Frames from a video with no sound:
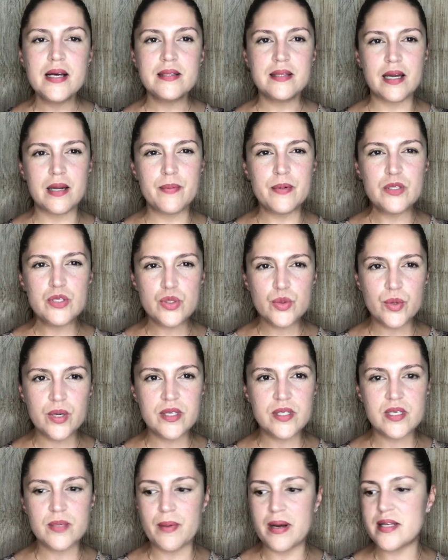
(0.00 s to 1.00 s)
that I've been
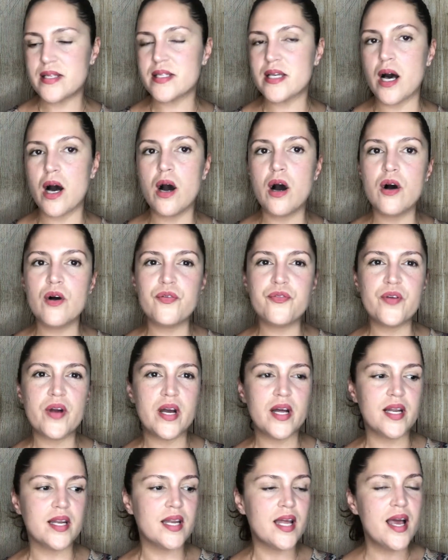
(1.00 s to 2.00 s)
doing to myself
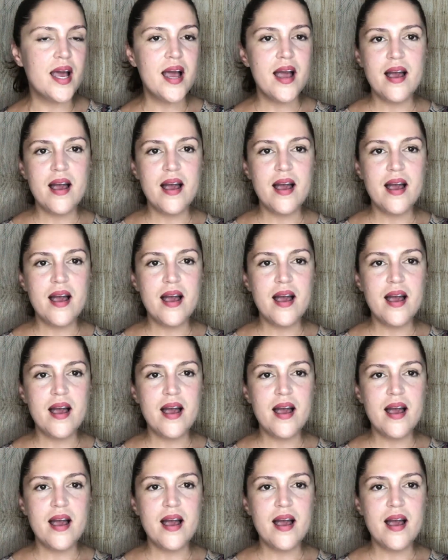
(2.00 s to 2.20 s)
and